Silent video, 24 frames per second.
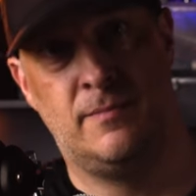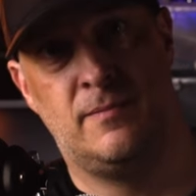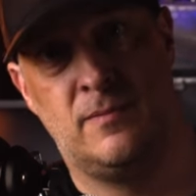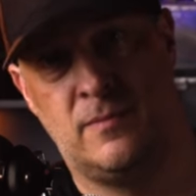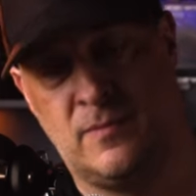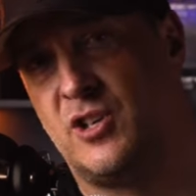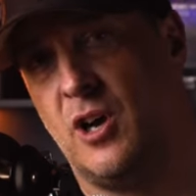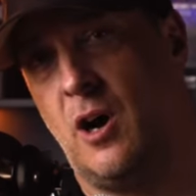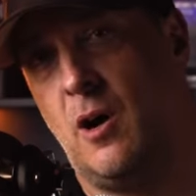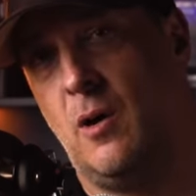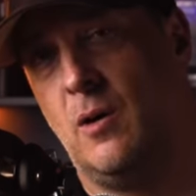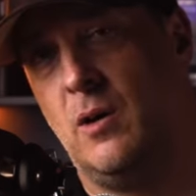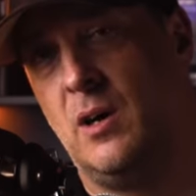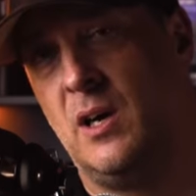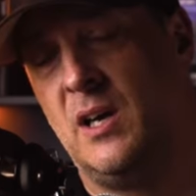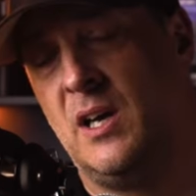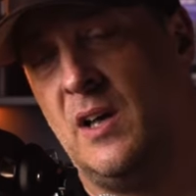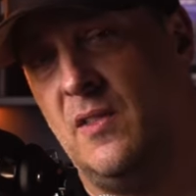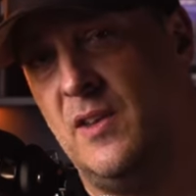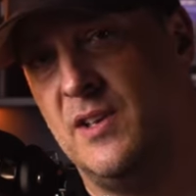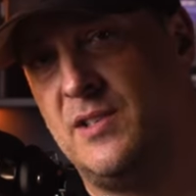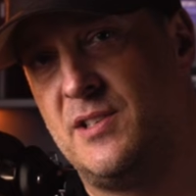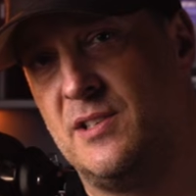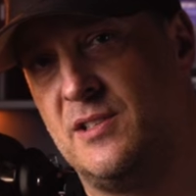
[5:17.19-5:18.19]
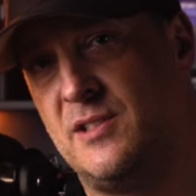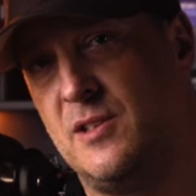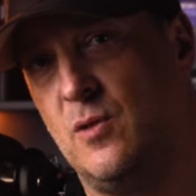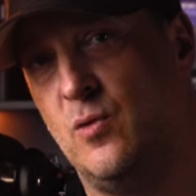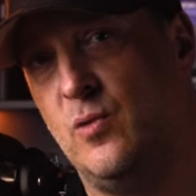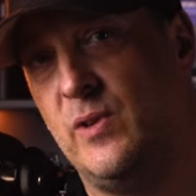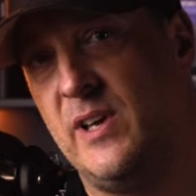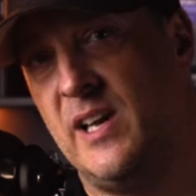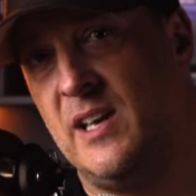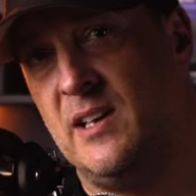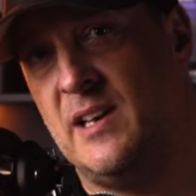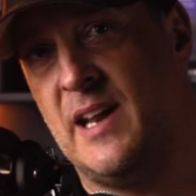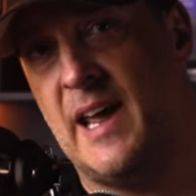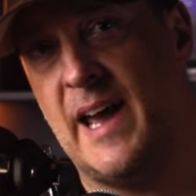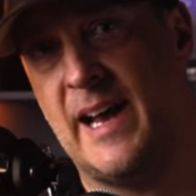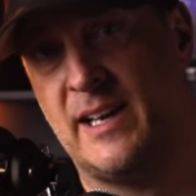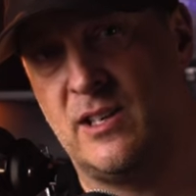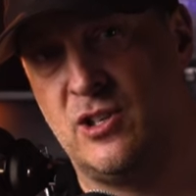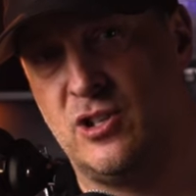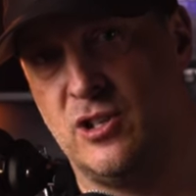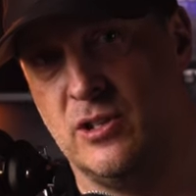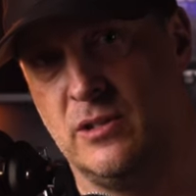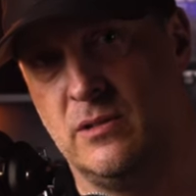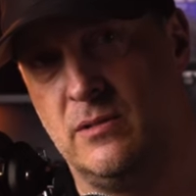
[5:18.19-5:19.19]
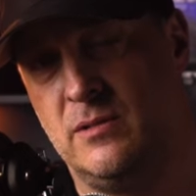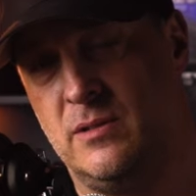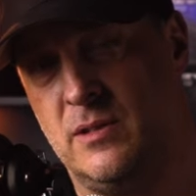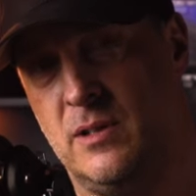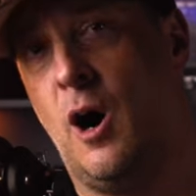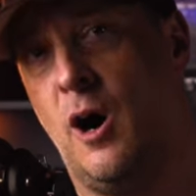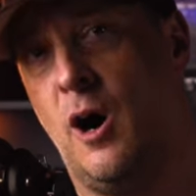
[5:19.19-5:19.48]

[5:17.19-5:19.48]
So this is a reenactment